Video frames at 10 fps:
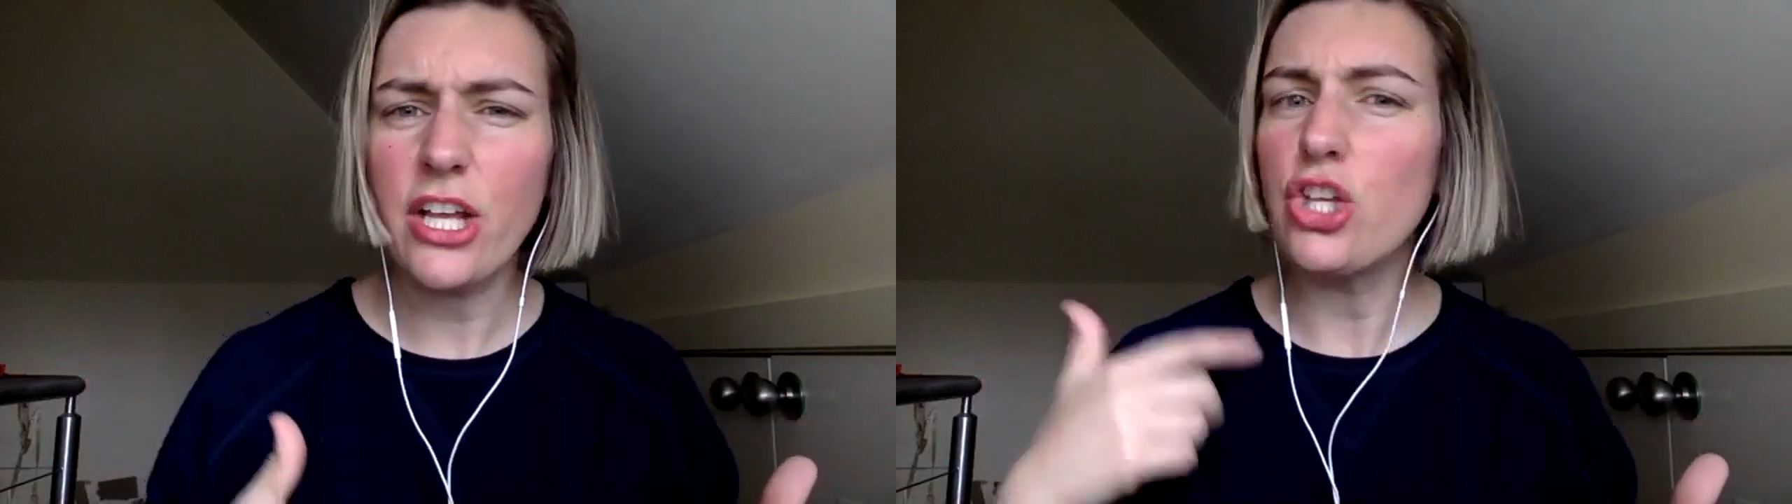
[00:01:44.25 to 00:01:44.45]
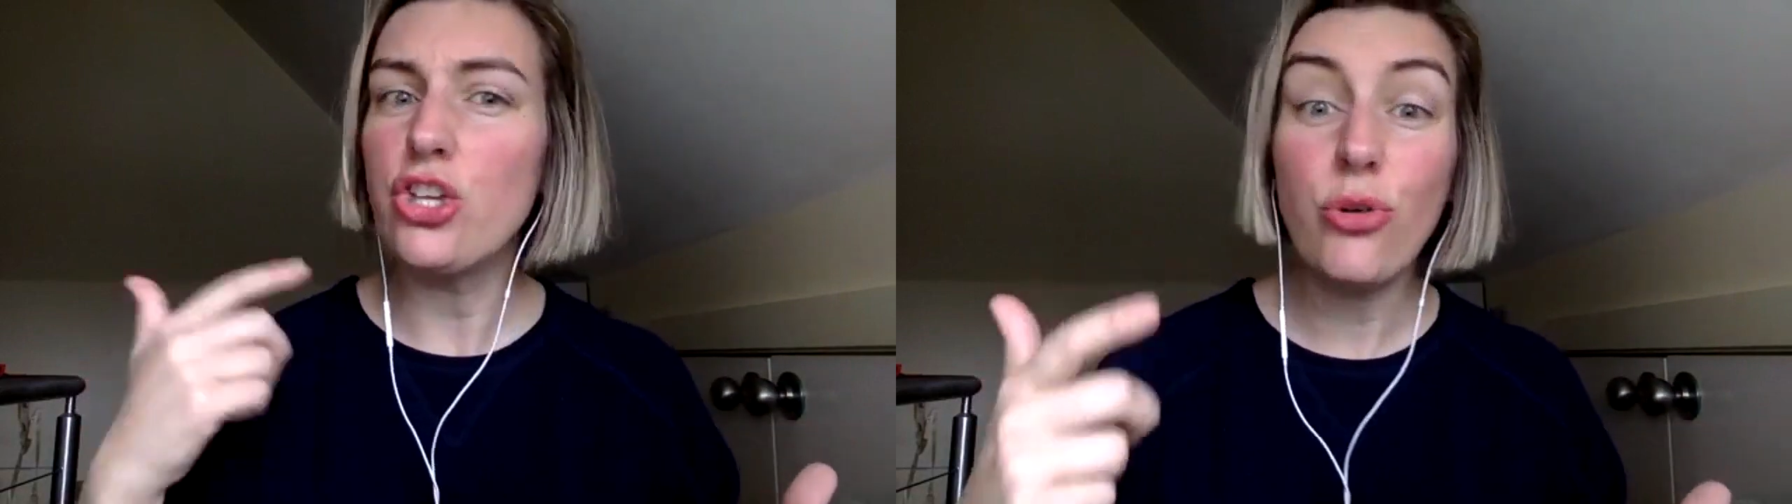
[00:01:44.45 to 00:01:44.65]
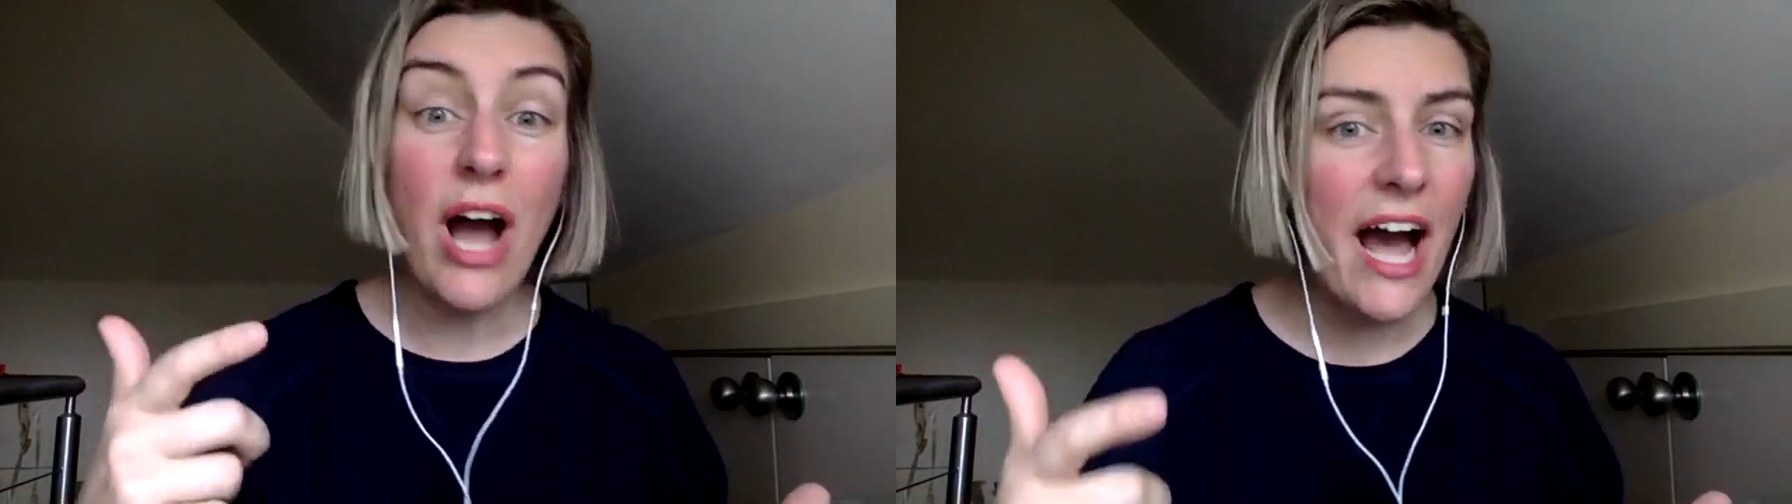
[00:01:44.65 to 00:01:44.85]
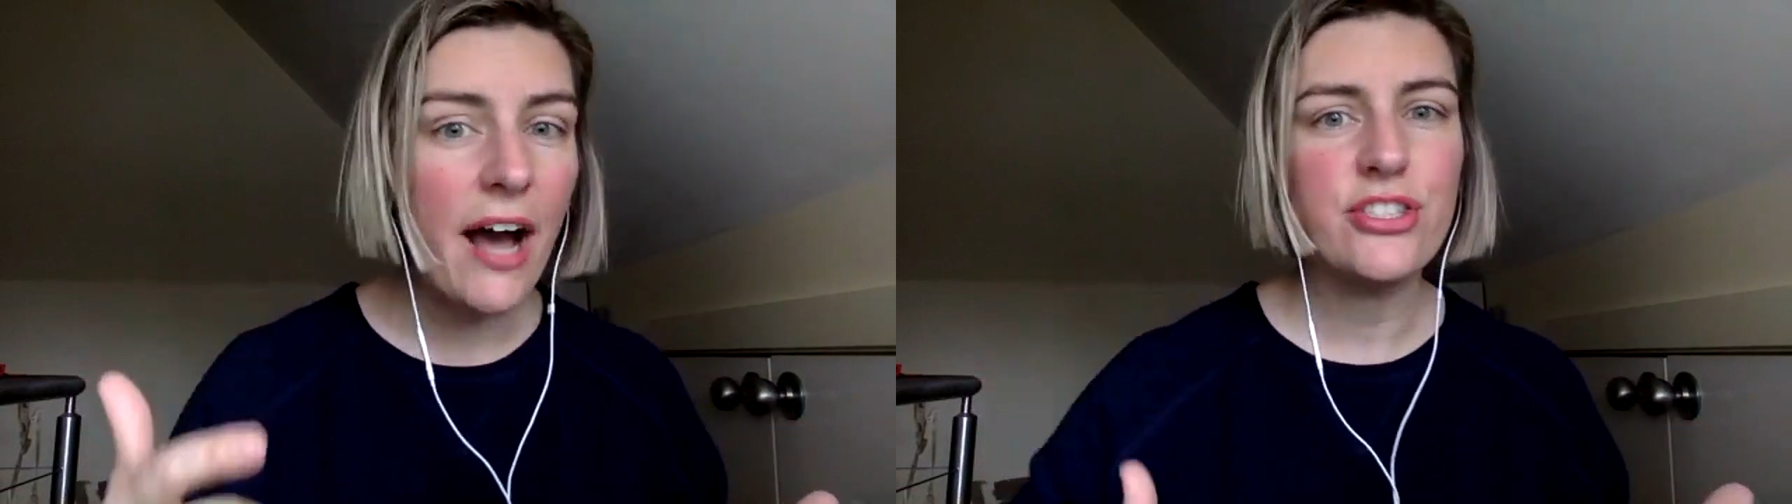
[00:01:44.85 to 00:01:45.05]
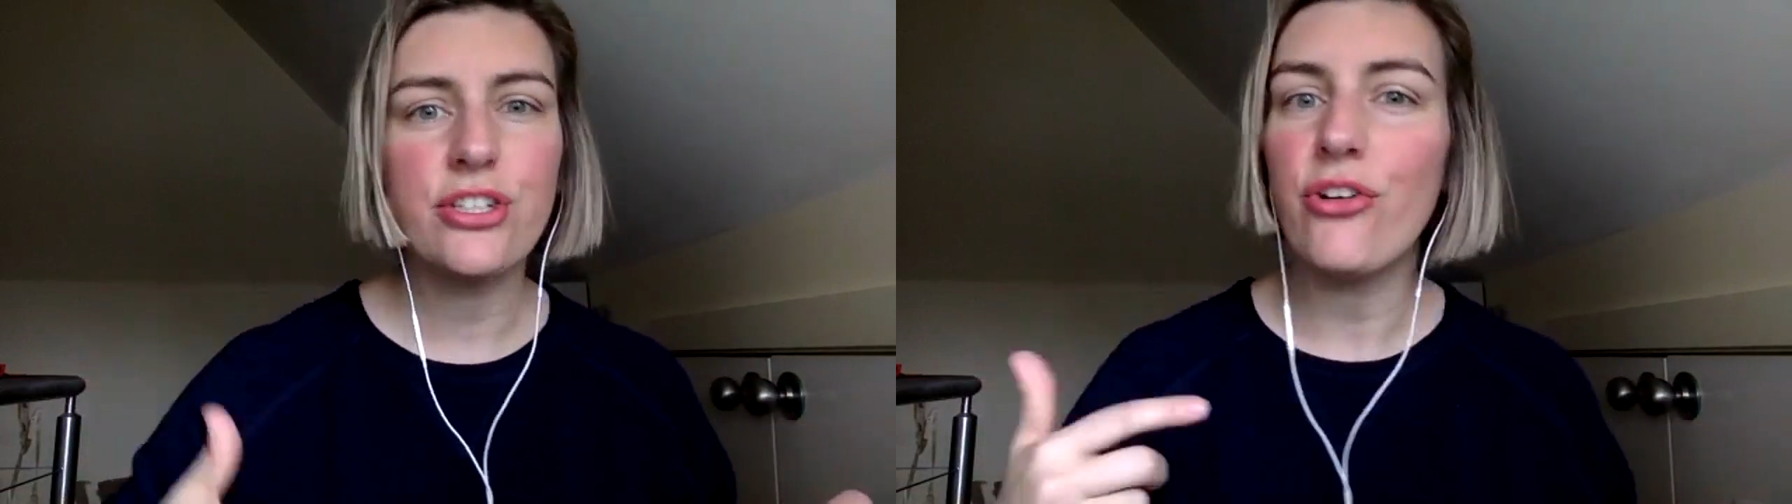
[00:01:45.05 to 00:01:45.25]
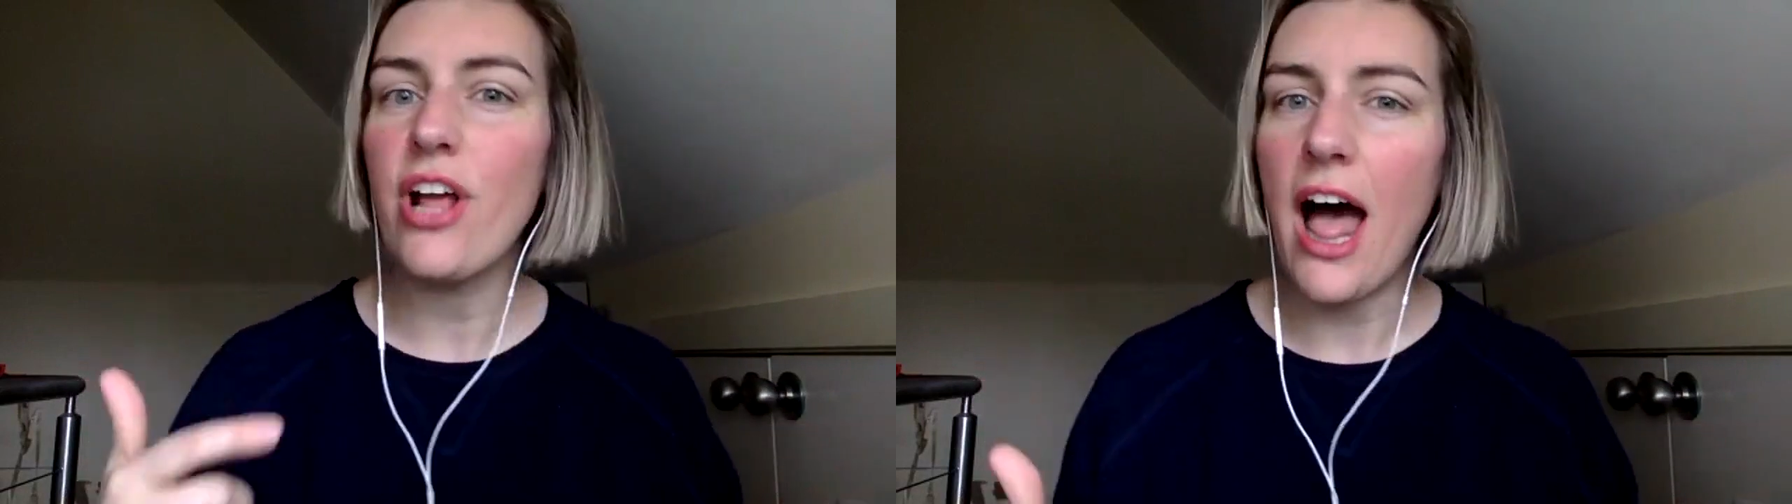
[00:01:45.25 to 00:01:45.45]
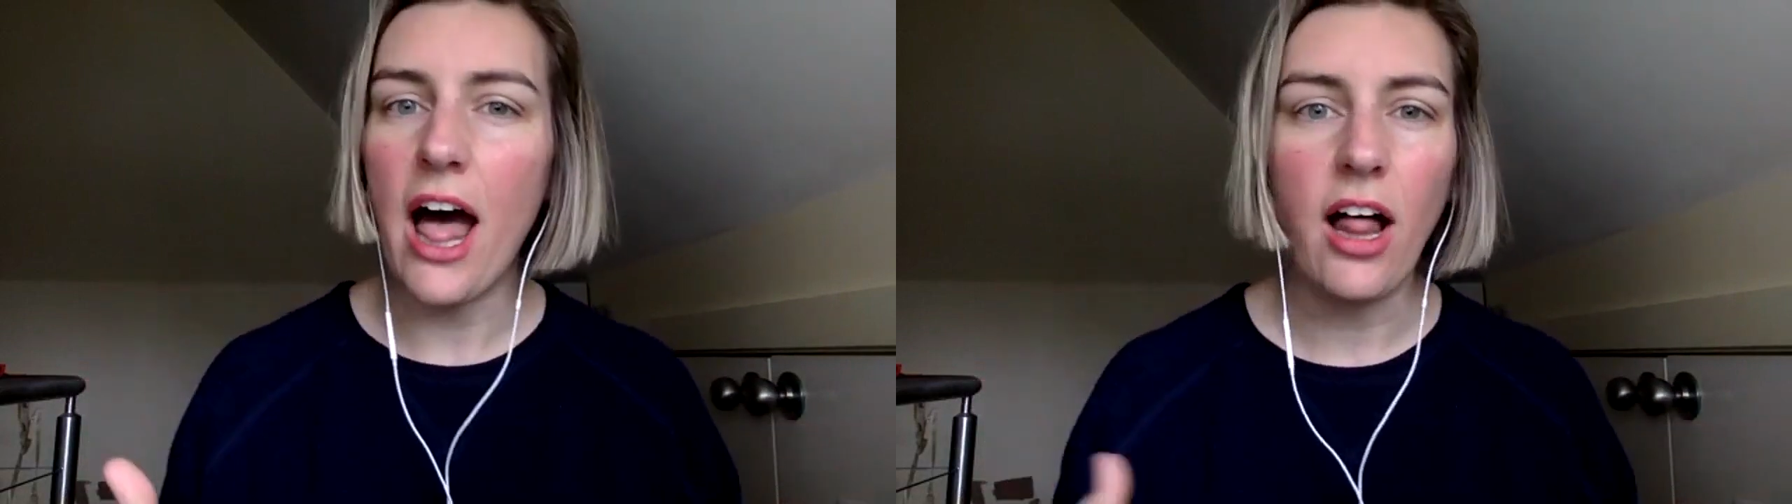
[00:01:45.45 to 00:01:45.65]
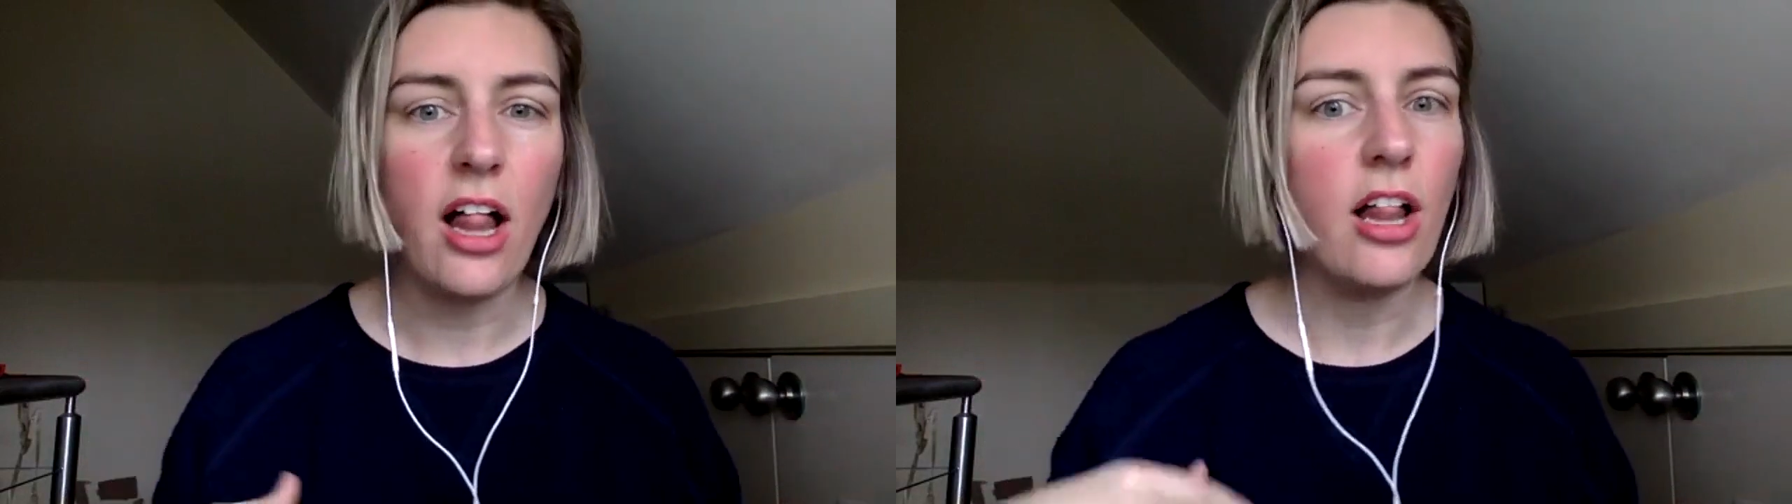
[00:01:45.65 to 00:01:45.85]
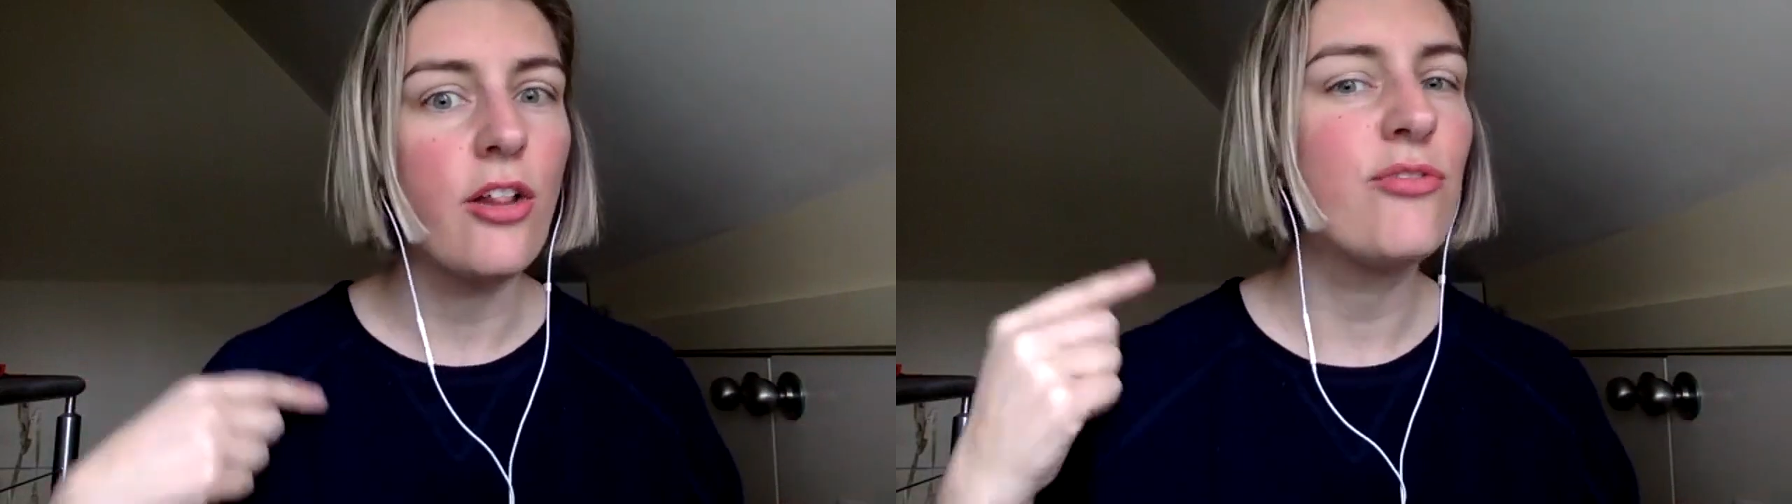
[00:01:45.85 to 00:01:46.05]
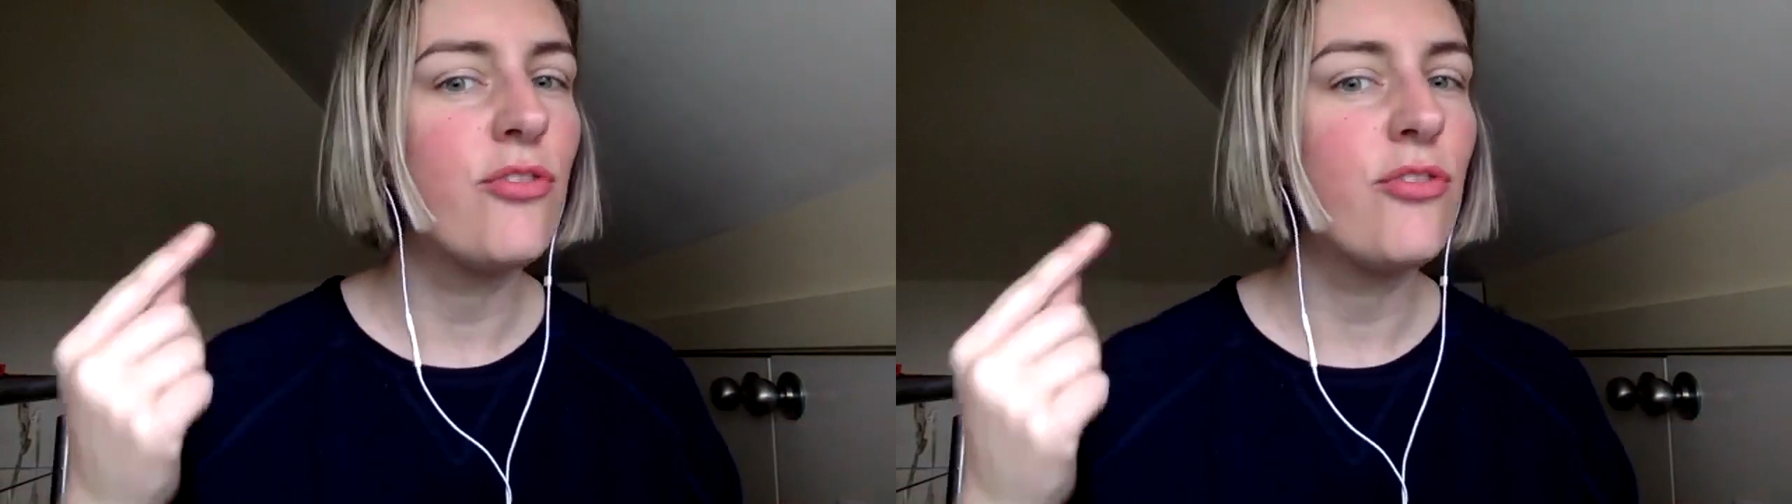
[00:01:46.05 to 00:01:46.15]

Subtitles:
you have to go to Elle